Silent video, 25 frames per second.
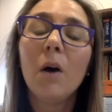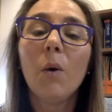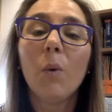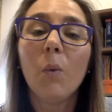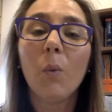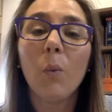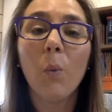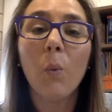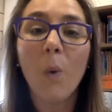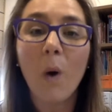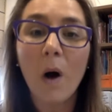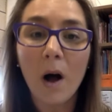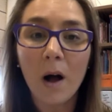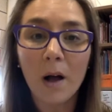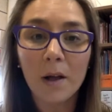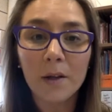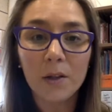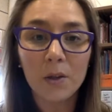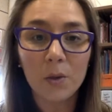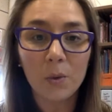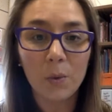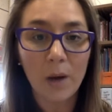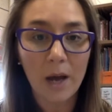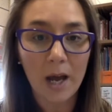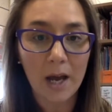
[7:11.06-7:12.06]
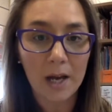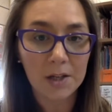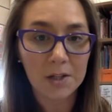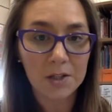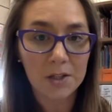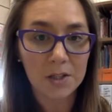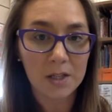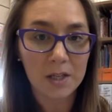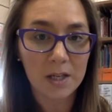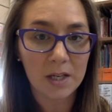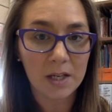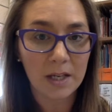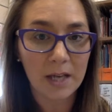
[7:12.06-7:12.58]
while you are
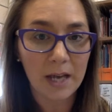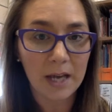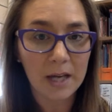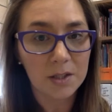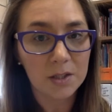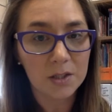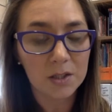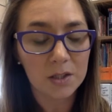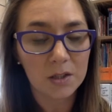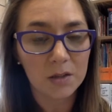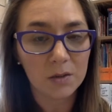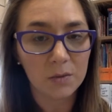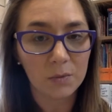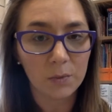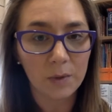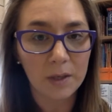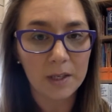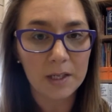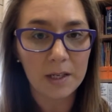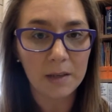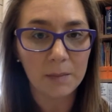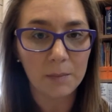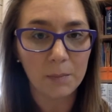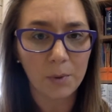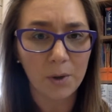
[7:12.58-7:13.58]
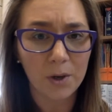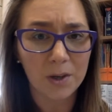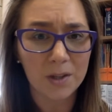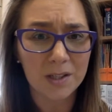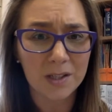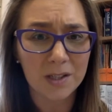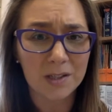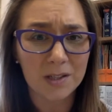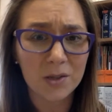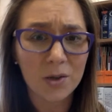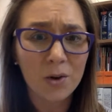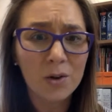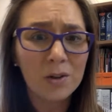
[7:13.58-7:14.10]
actually engaged in the reading
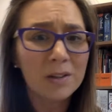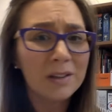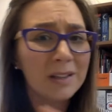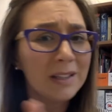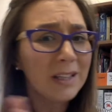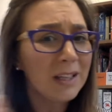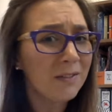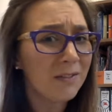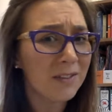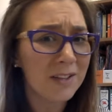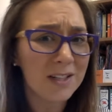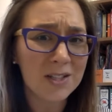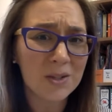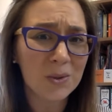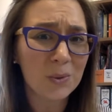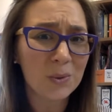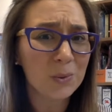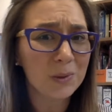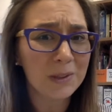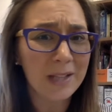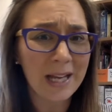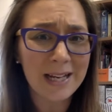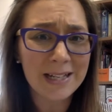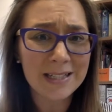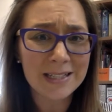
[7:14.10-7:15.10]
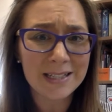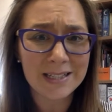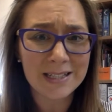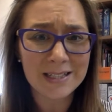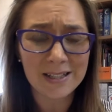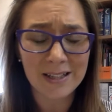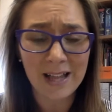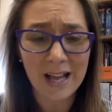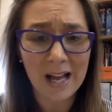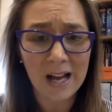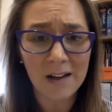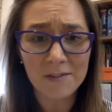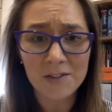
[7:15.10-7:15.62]
process. Don't leave it till later,
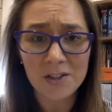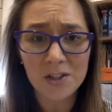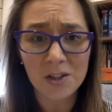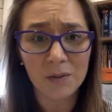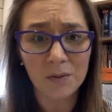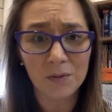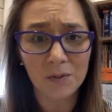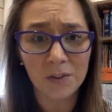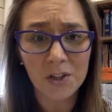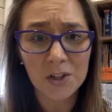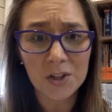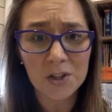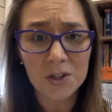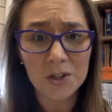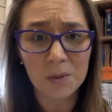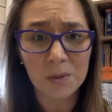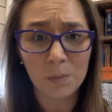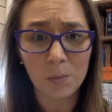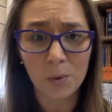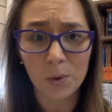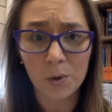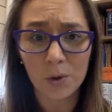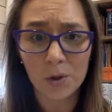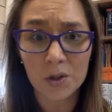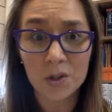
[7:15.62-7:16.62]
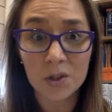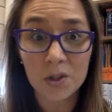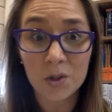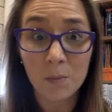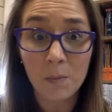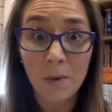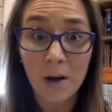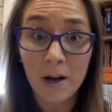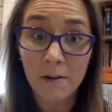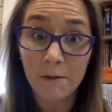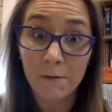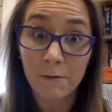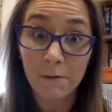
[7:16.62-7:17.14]
till after you finish the book, because you
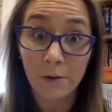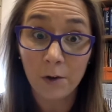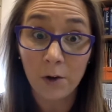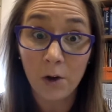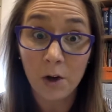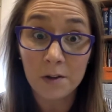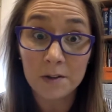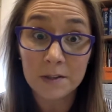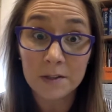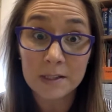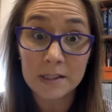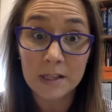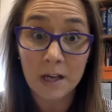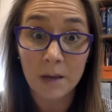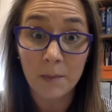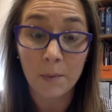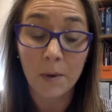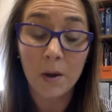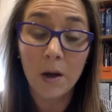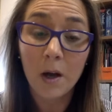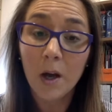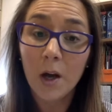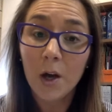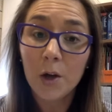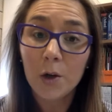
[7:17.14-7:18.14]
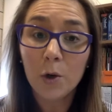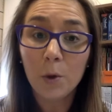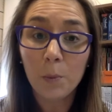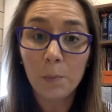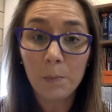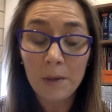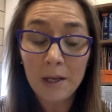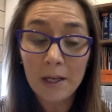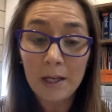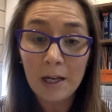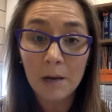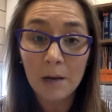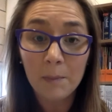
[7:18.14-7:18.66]
might have forgotten some. You'll
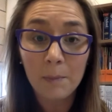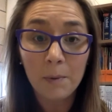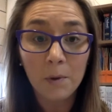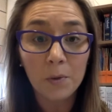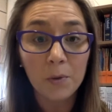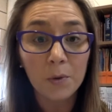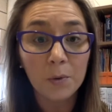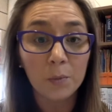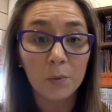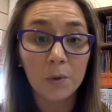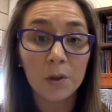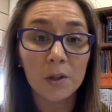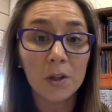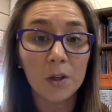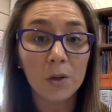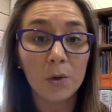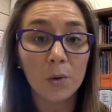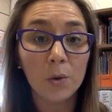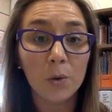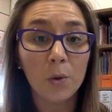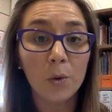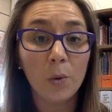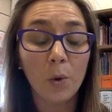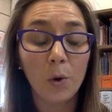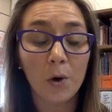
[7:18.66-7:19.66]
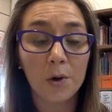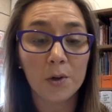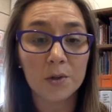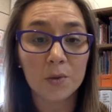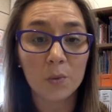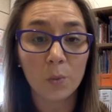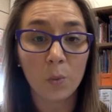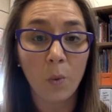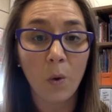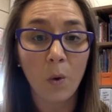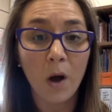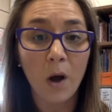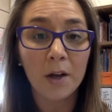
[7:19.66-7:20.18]
pick up on the really good quotes
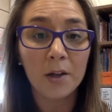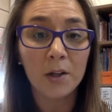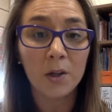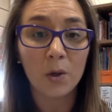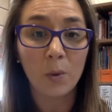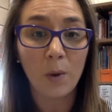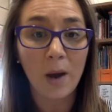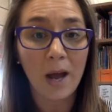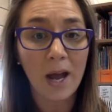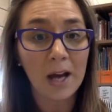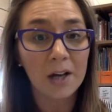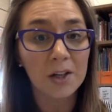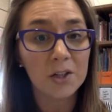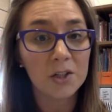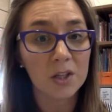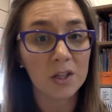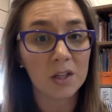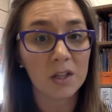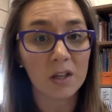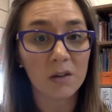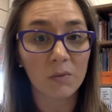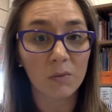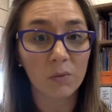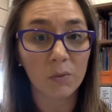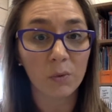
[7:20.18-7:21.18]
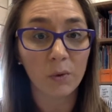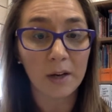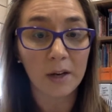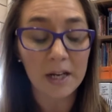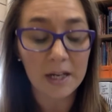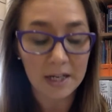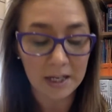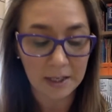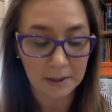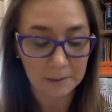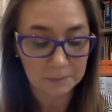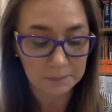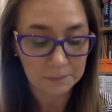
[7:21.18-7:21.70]
while you are actually
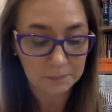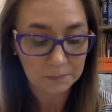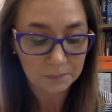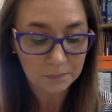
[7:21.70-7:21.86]
reading